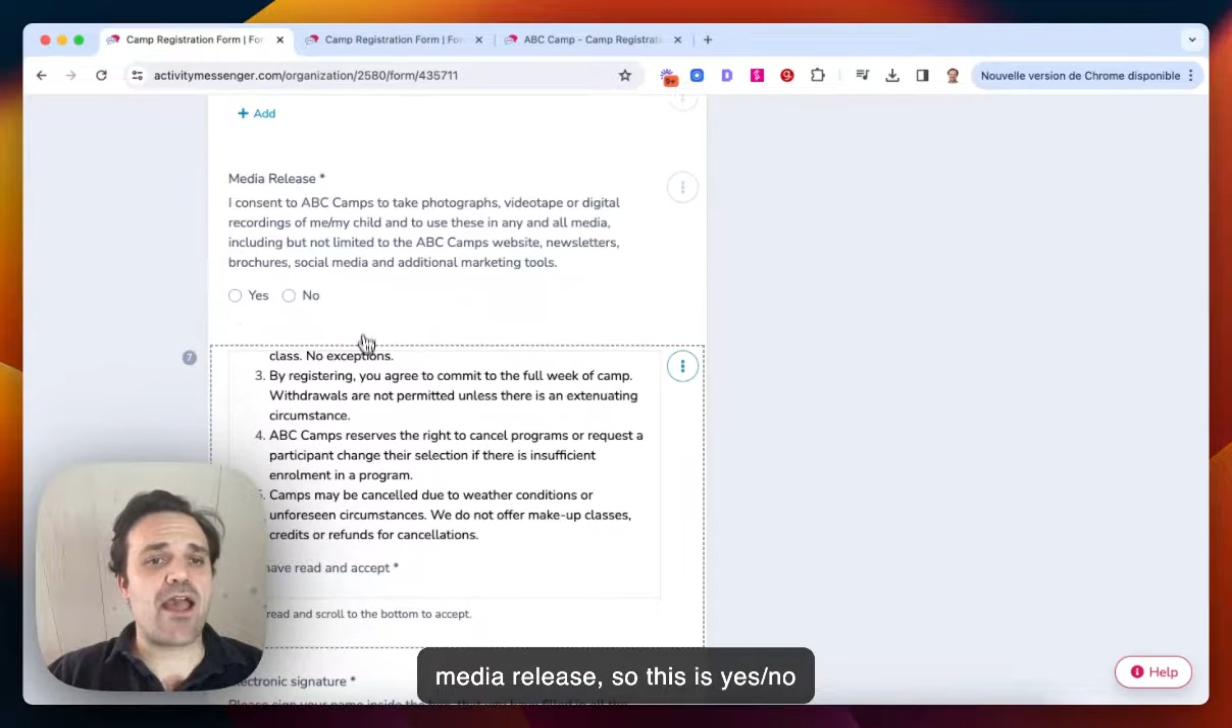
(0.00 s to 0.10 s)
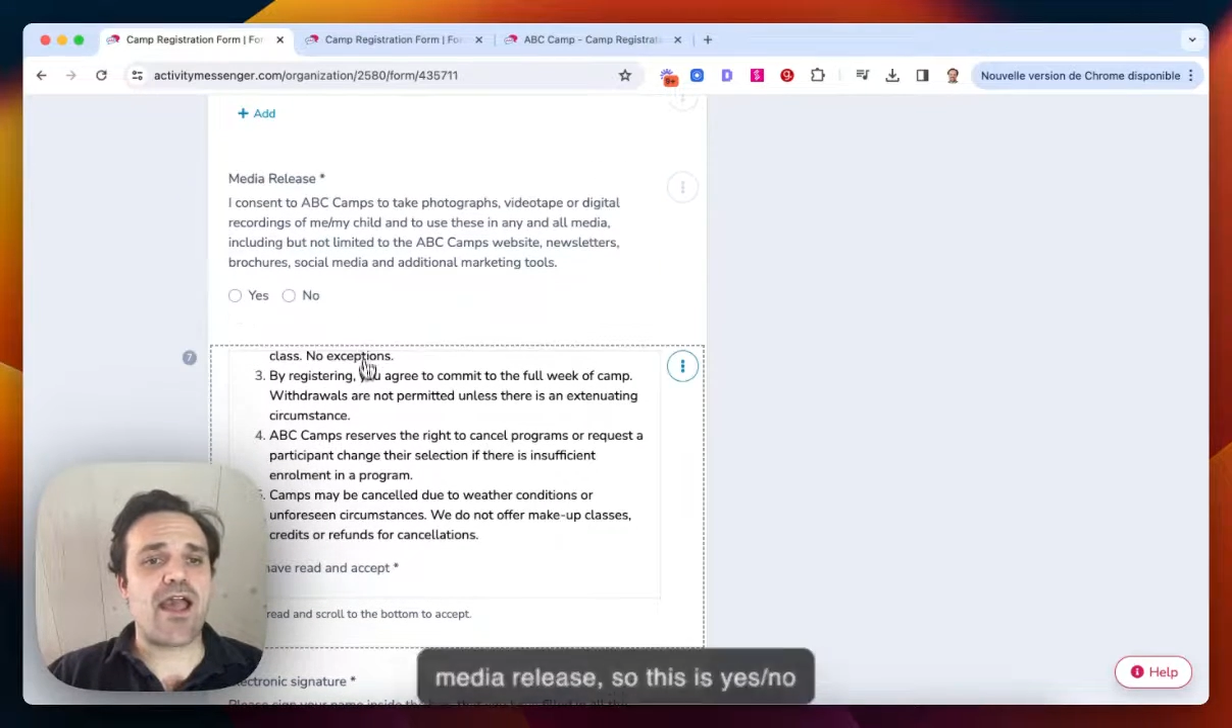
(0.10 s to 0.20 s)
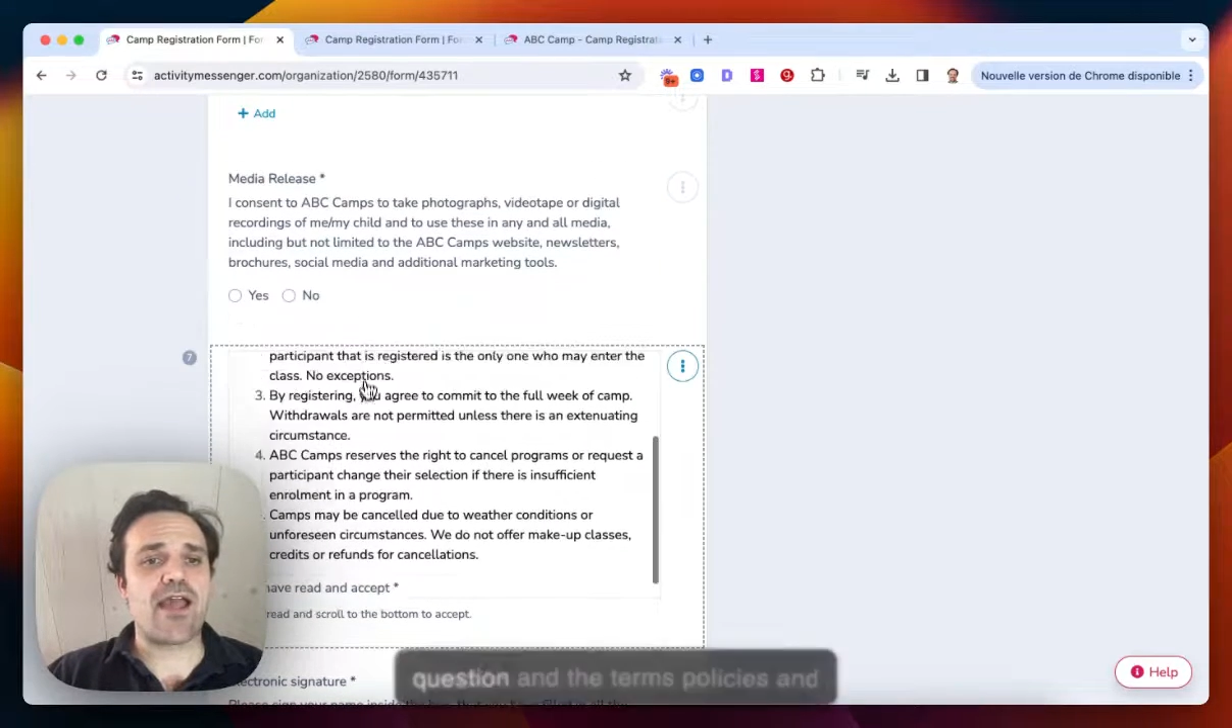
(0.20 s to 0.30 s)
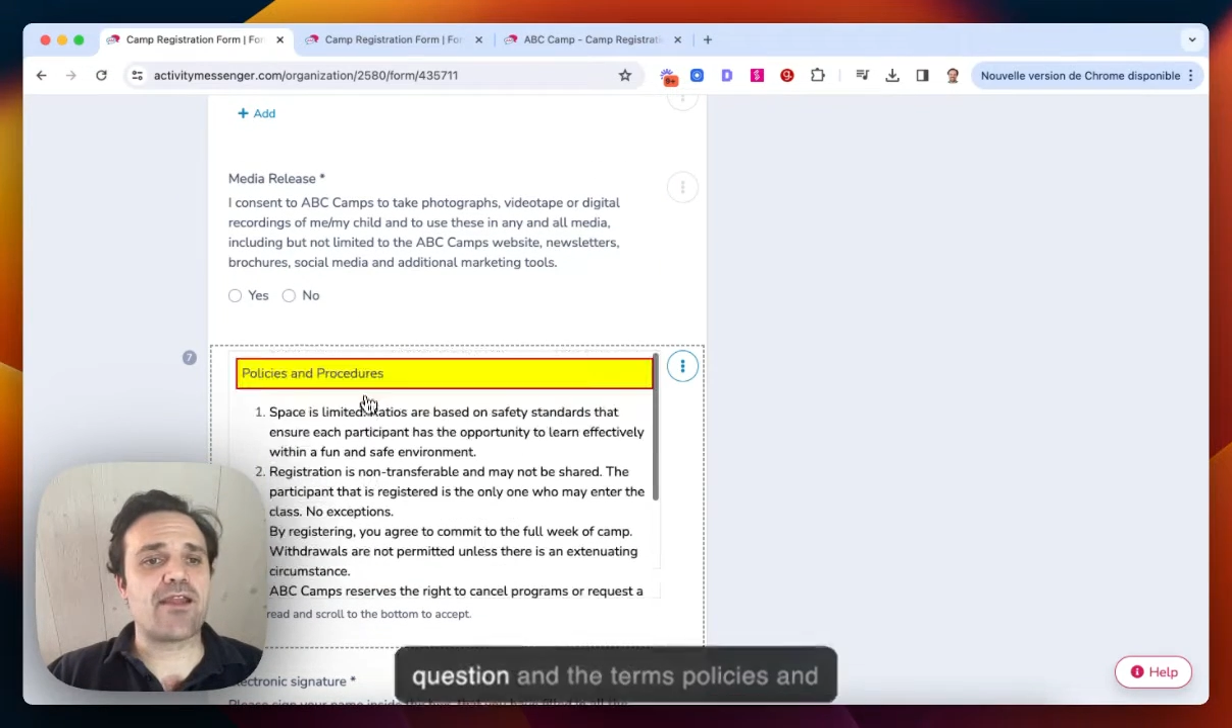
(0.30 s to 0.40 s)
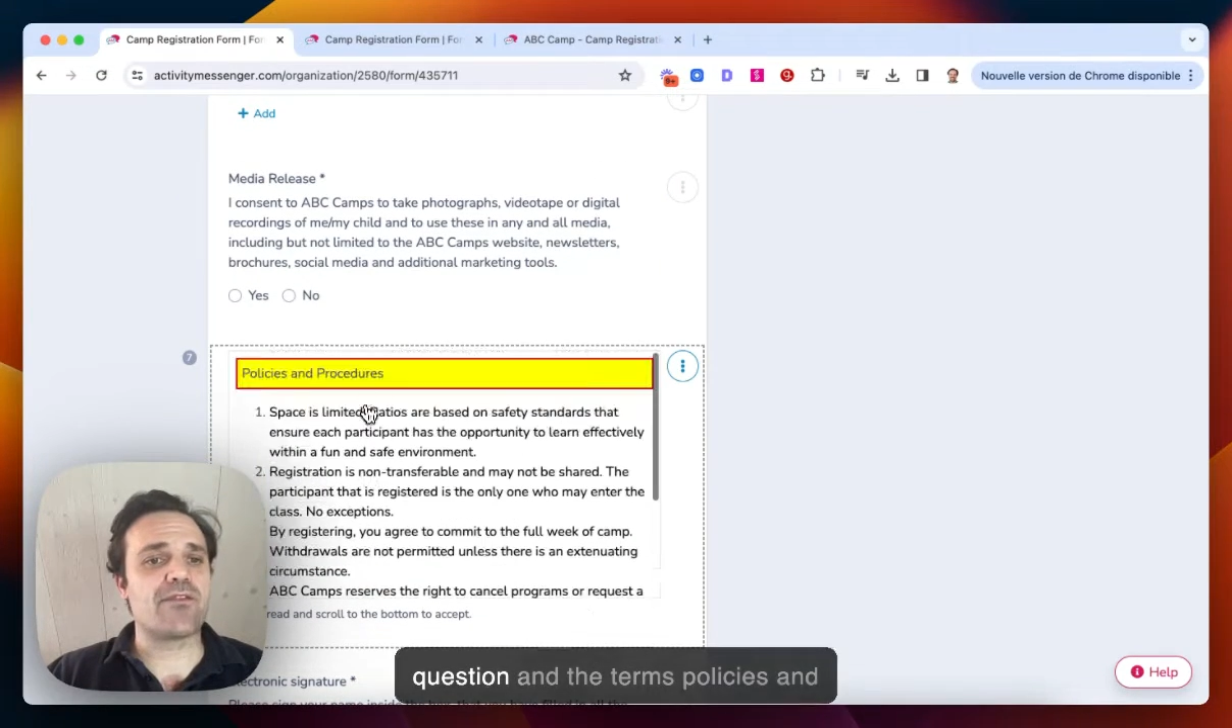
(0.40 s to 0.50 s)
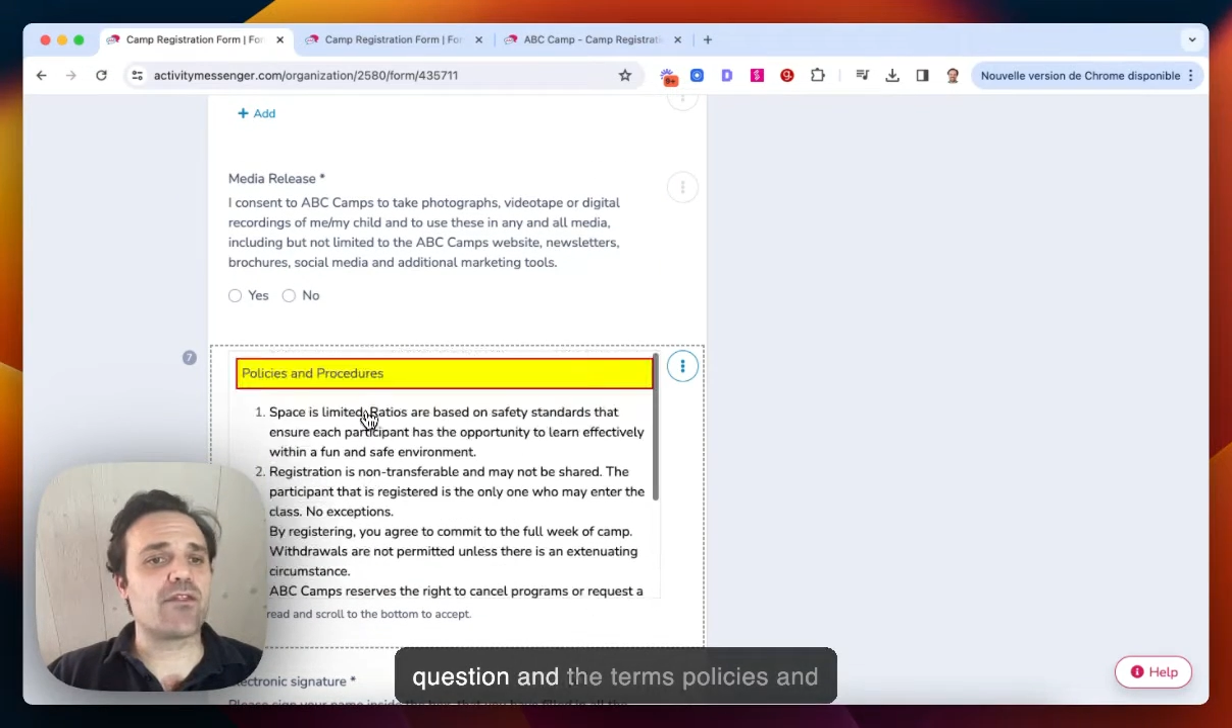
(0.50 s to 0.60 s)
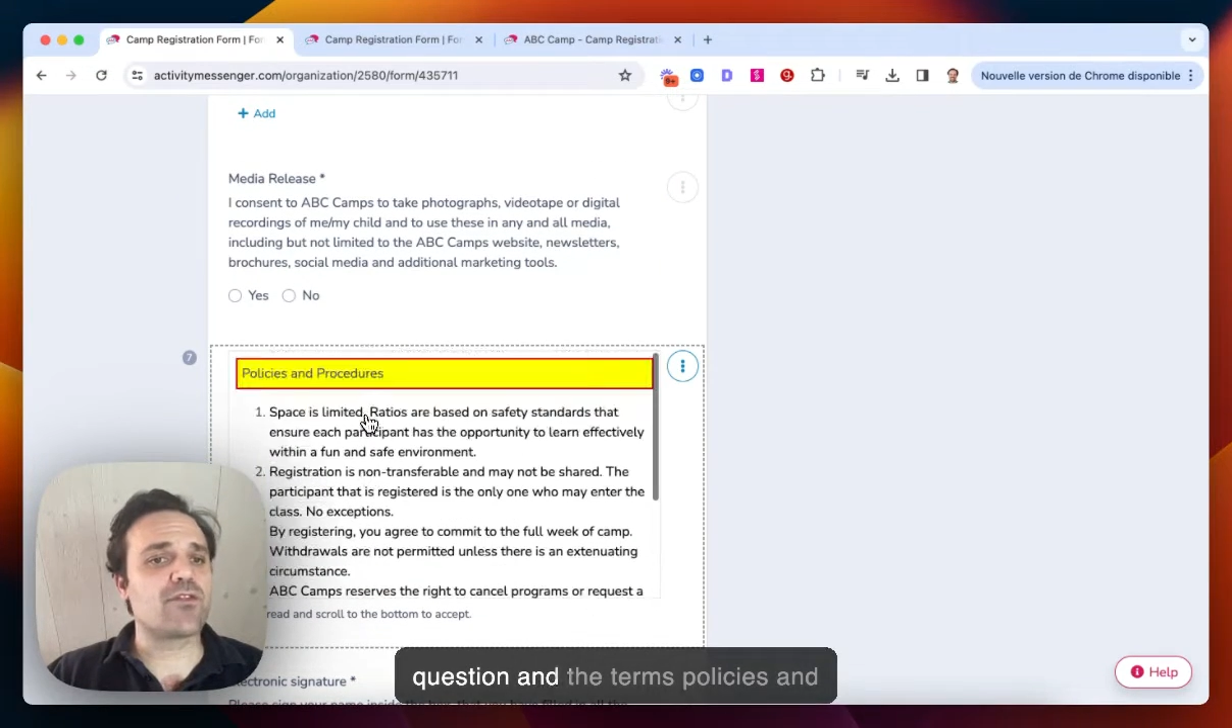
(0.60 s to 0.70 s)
and the